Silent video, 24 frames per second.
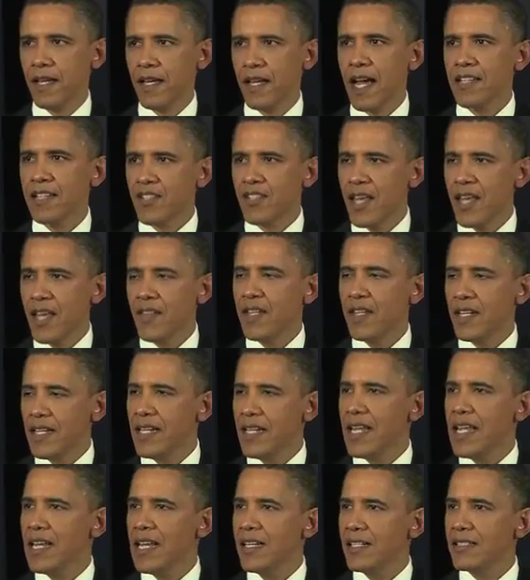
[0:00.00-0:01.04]
and I said that he
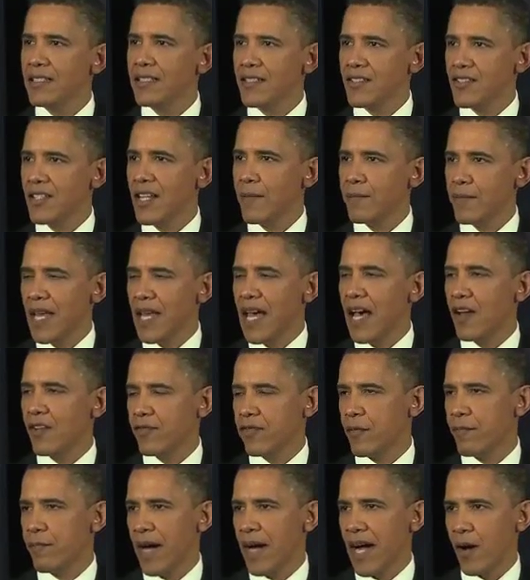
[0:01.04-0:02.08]
needed to step down
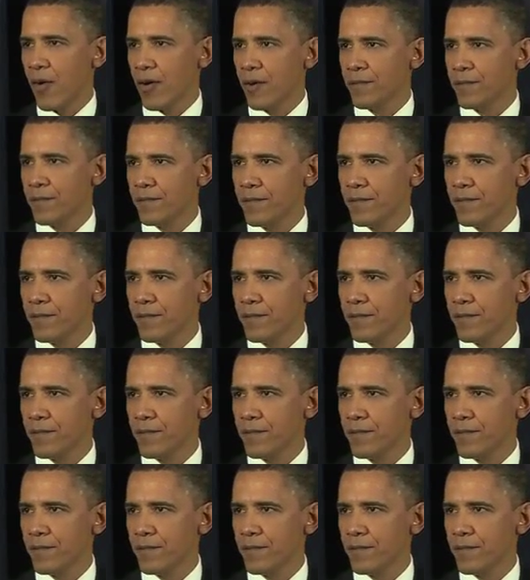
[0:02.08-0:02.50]
from power.